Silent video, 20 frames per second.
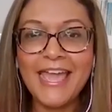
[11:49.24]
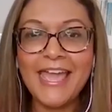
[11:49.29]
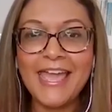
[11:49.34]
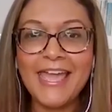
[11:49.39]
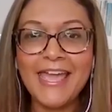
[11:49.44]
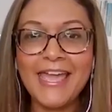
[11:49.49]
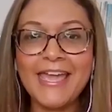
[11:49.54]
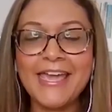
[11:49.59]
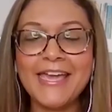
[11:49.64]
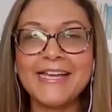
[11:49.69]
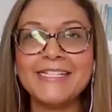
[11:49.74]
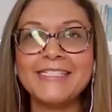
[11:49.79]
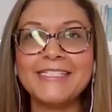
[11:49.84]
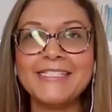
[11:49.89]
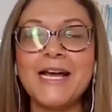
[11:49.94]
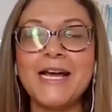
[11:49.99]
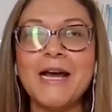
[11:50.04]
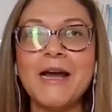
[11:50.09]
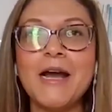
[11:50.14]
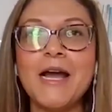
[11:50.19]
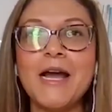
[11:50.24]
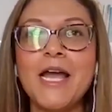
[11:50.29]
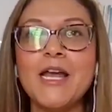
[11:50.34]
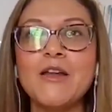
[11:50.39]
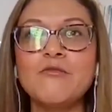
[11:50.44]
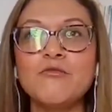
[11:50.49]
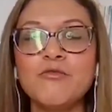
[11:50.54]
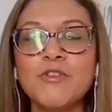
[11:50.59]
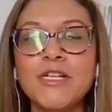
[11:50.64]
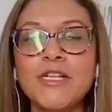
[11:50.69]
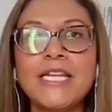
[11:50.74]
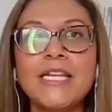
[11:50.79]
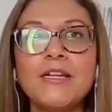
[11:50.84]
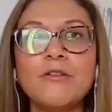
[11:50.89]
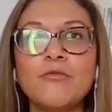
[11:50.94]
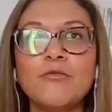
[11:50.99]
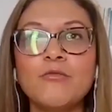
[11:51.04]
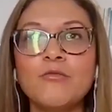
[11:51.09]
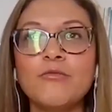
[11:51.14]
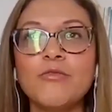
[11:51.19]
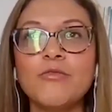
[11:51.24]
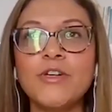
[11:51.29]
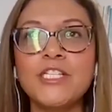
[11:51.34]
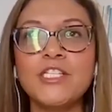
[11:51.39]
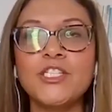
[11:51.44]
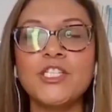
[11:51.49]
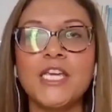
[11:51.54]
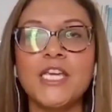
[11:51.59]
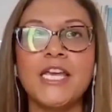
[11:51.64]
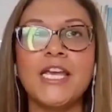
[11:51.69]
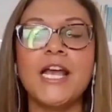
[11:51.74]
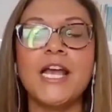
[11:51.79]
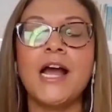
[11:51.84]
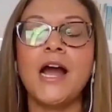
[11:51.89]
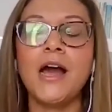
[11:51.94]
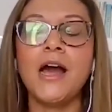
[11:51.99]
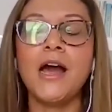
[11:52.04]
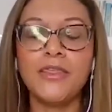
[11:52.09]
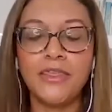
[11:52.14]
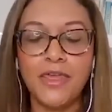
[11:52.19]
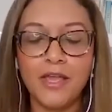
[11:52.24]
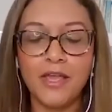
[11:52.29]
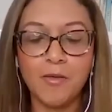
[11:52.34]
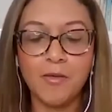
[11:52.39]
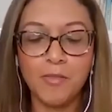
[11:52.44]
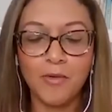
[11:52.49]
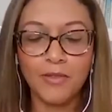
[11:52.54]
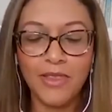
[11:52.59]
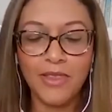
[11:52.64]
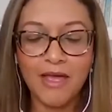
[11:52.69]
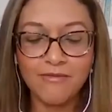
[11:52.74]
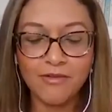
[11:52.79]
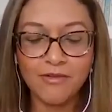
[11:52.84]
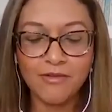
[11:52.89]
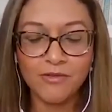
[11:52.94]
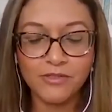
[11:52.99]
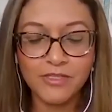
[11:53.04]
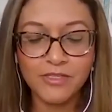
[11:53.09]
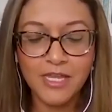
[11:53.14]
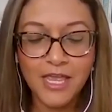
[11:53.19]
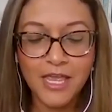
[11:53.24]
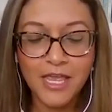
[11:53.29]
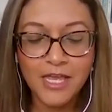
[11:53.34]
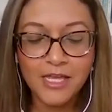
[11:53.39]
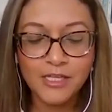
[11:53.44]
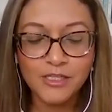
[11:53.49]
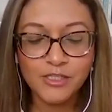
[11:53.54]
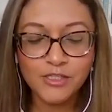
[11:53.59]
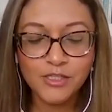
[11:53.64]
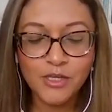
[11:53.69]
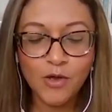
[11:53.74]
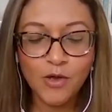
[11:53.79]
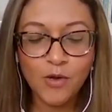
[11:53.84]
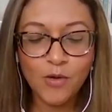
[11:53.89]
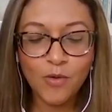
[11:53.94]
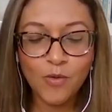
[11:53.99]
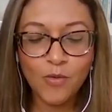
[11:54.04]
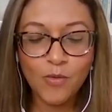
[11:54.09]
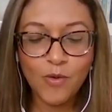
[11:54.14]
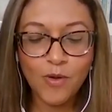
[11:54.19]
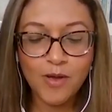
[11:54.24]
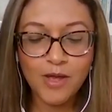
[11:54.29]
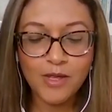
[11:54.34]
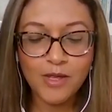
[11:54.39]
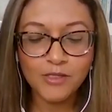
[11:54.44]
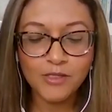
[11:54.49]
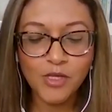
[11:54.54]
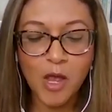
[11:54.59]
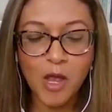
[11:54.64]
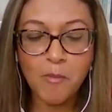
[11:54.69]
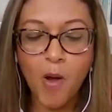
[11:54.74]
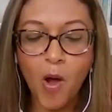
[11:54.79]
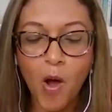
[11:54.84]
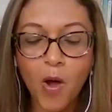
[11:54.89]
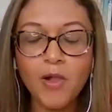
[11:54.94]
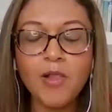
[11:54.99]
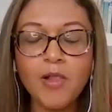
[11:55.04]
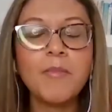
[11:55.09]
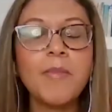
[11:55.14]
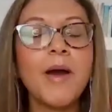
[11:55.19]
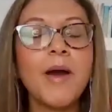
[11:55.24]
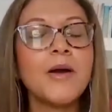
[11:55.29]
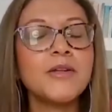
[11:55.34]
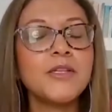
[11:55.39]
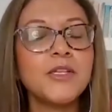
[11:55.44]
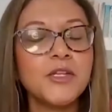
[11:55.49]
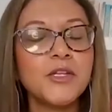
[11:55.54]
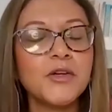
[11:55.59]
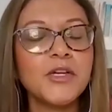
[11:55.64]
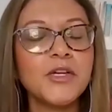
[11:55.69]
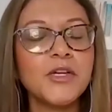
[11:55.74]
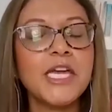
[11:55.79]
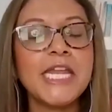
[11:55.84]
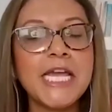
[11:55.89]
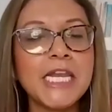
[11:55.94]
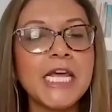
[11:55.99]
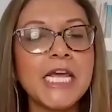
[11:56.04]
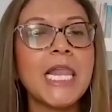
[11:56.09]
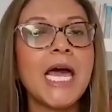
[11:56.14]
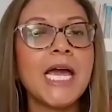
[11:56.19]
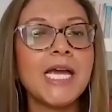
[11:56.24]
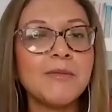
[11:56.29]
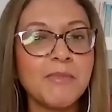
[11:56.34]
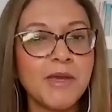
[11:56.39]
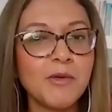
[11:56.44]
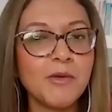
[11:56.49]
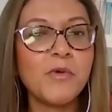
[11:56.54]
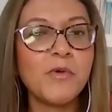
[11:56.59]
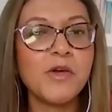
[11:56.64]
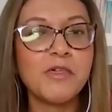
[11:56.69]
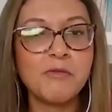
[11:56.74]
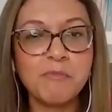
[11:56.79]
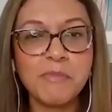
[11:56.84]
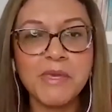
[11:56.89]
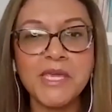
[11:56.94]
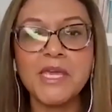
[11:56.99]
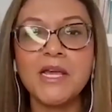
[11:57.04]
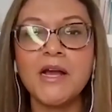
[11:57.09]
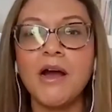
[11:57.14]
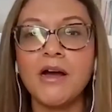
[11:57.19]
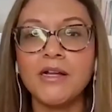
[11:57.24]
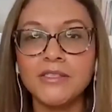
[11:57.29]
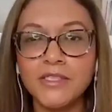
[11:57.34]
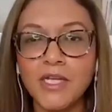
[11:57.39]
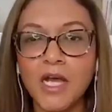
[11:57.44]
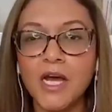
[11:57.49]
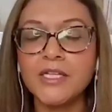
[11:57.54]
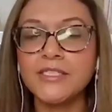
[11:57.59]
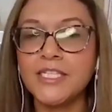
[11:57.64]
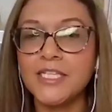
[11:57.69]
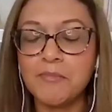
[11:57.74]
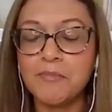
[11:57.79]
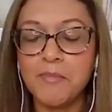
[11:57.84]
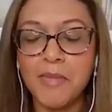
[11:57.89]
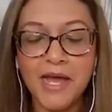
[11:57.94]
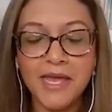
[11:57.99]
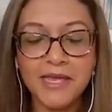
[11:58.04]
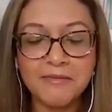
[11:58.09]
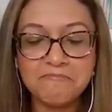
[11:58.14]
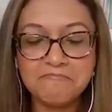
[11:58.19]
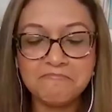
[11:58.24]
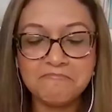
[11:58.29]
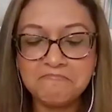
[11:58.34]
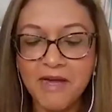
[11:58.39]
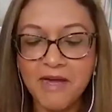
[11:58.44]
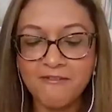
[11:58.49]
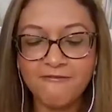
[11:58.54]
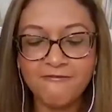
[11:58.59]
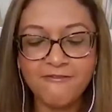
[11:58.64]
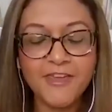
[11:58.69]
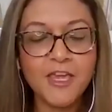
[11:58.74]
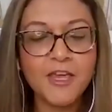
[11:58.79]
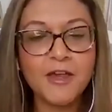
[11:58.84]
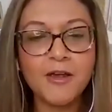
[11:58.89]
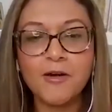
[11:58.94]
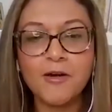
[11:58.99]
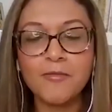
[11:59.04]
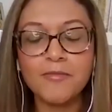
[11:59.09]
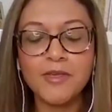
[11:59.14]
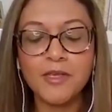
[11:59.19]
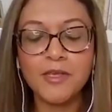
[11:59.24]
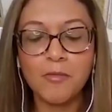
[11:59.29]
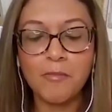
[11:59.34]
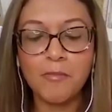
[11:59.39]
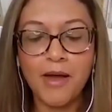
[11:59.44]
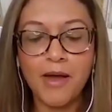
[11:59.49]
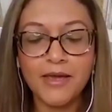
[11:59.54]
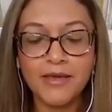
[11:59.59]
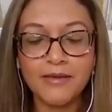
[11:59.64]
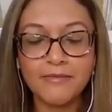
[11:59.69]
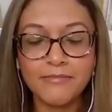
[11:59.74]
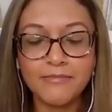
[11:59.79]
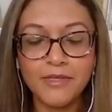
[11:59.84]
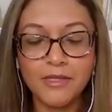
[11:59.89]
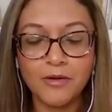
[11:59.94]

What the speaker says: and really reaching unthinkable levels. So I'm all about, getting in alignment with being undaunted by fear, by